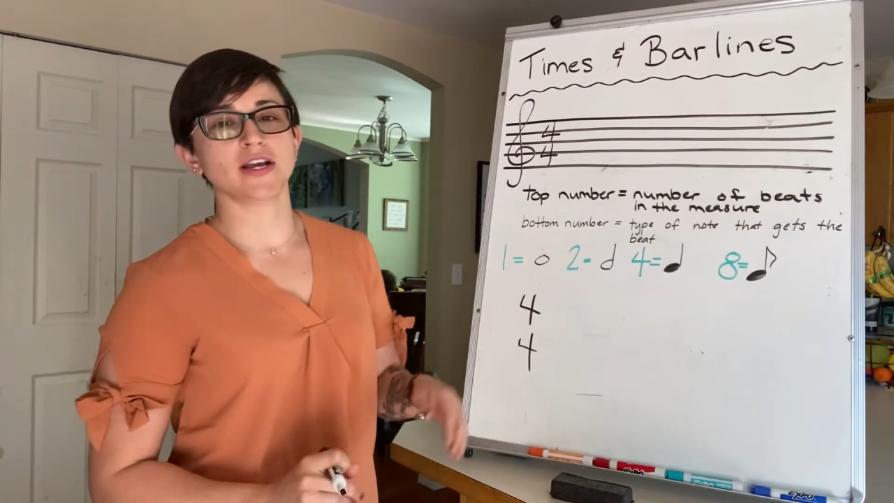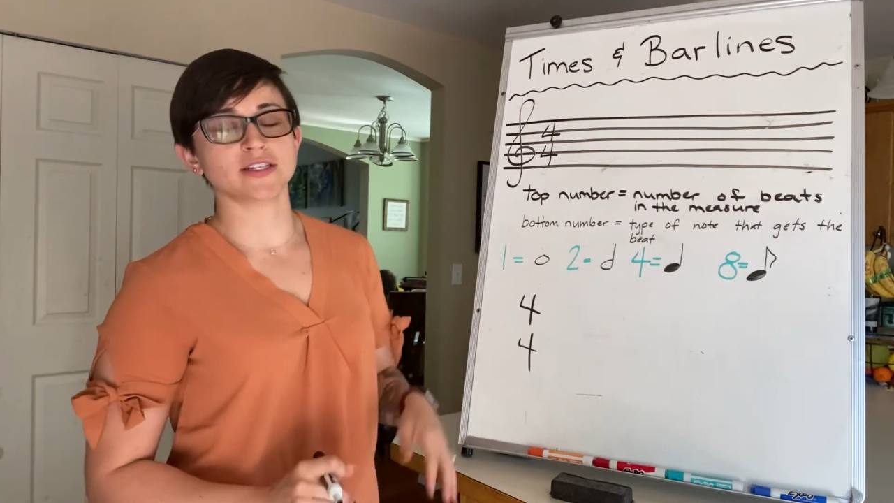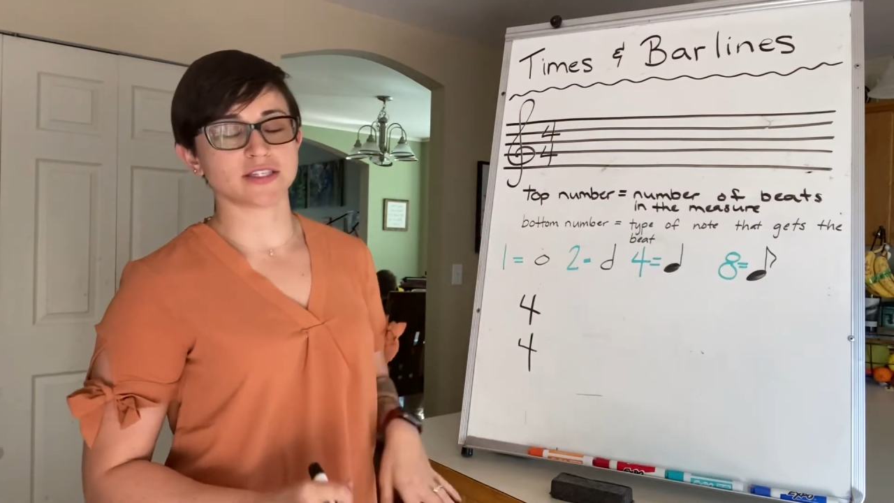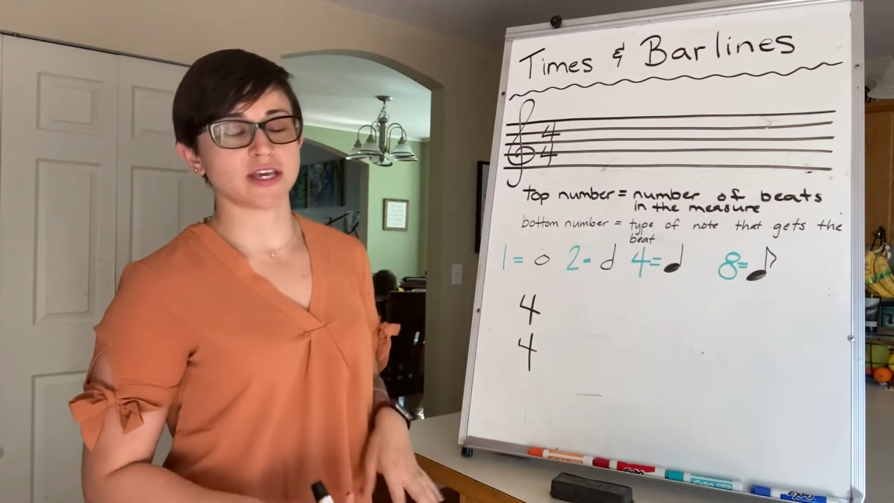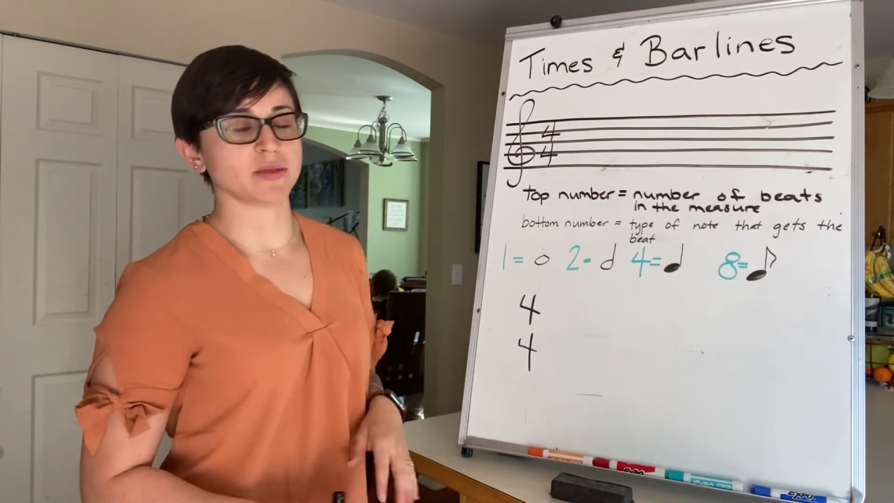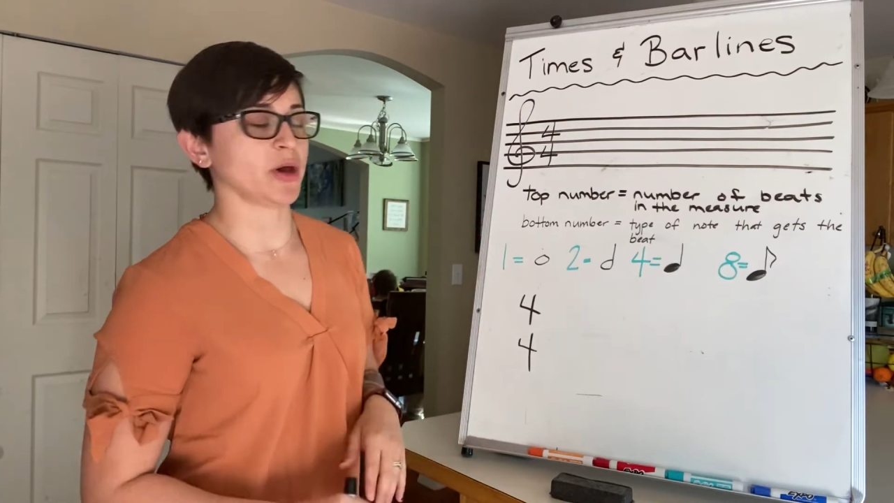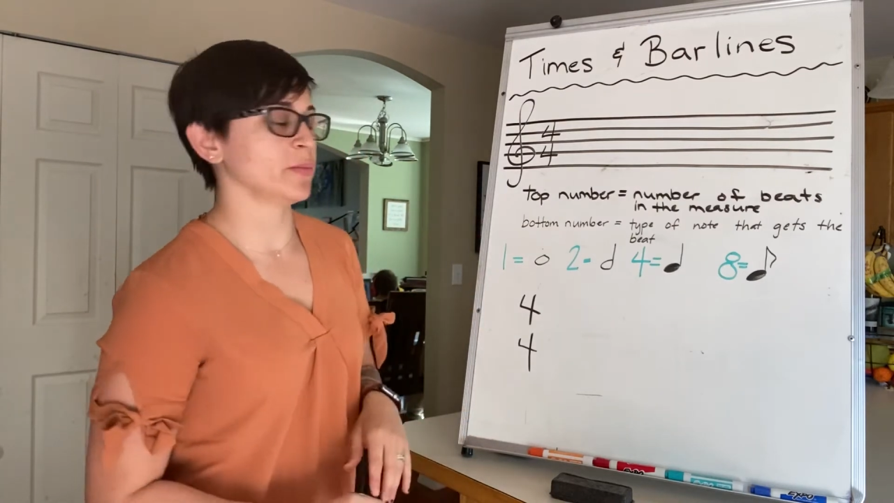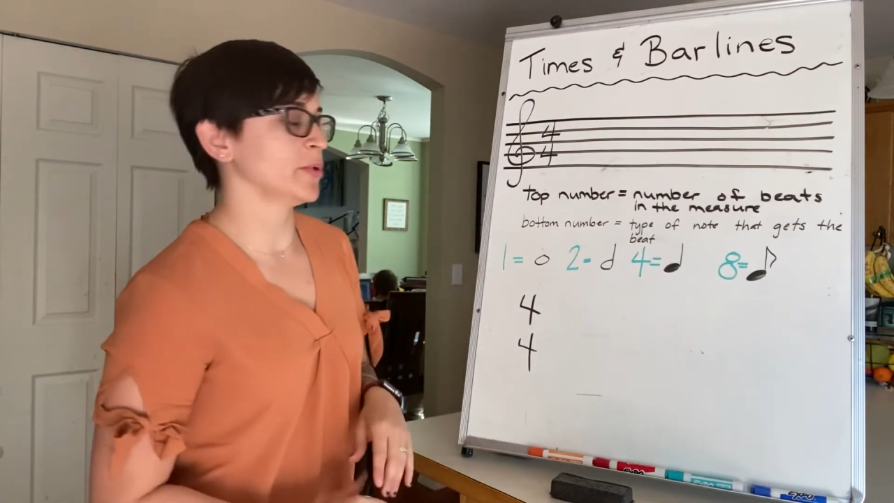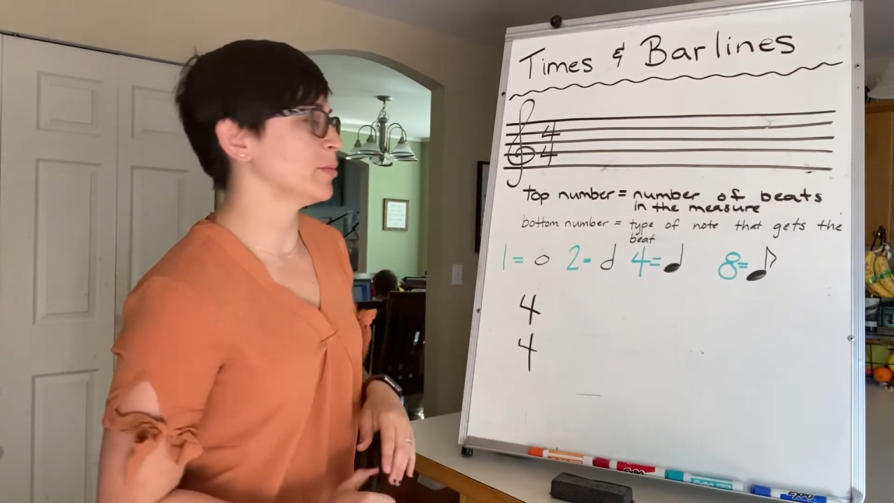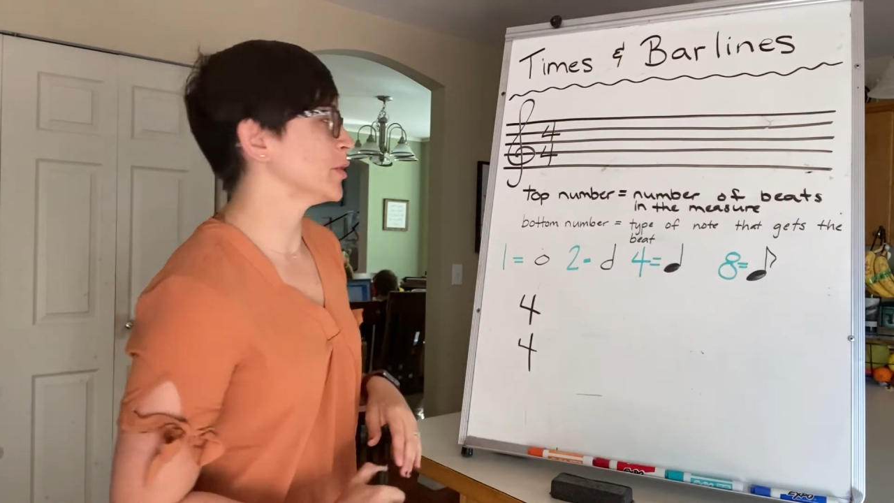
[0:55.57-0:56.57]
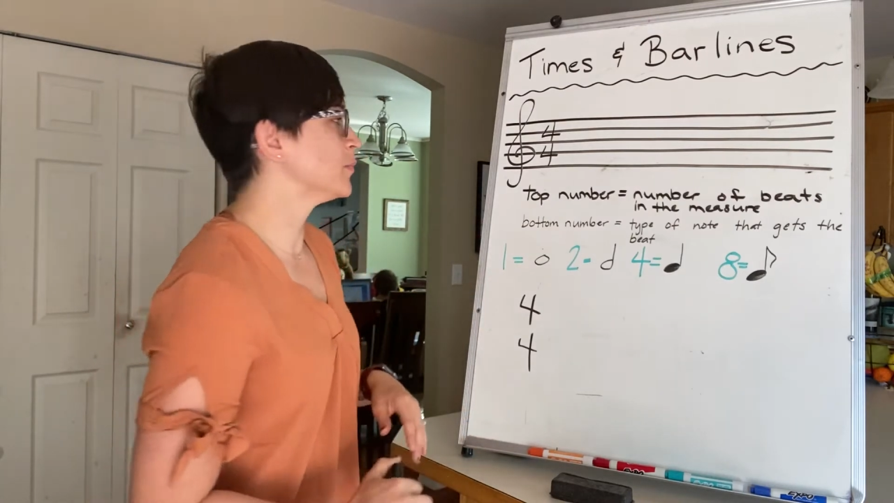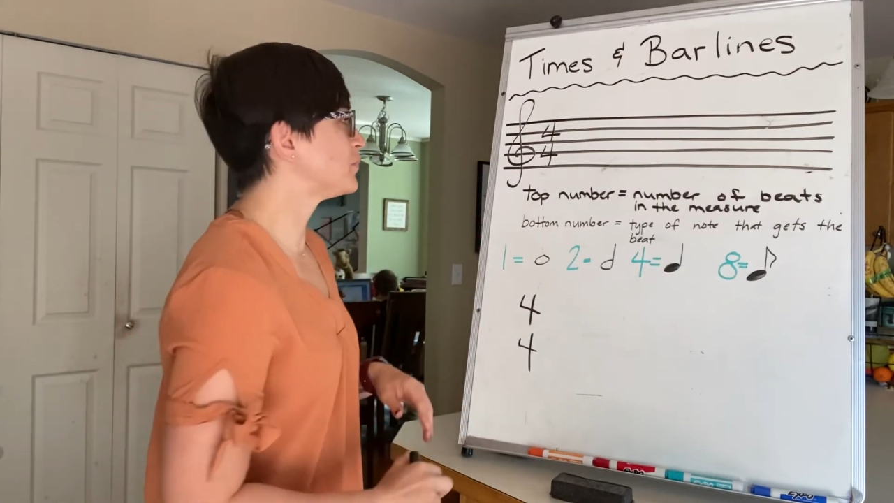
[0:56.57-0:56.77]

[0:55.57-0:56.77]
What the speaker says: and say the bottom number.